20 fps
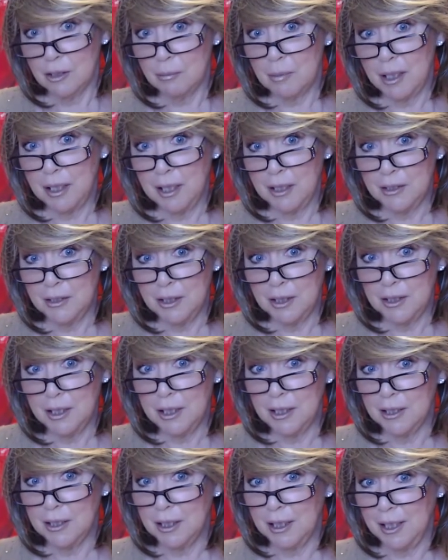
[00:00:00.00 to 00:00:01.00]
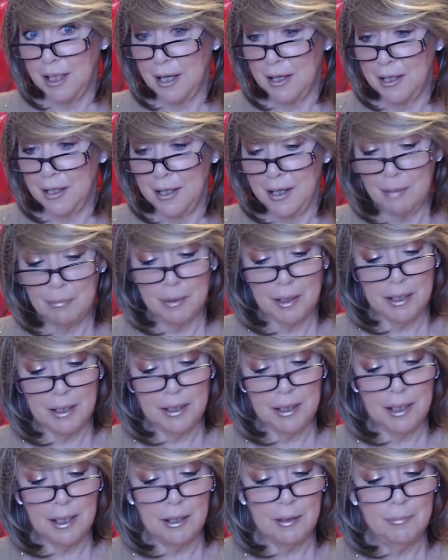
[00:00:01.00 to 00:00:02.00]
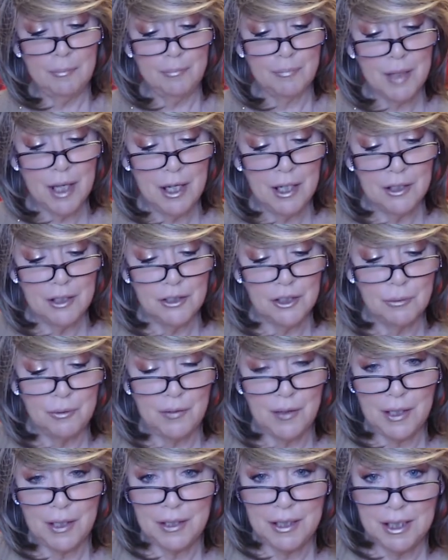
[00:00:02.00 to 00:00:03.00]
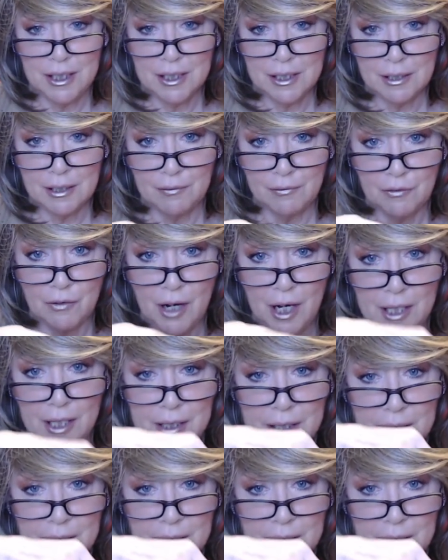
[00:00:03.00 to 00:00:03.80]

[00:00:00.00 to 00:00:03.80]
my handy dandy napkin here. So we've got these fried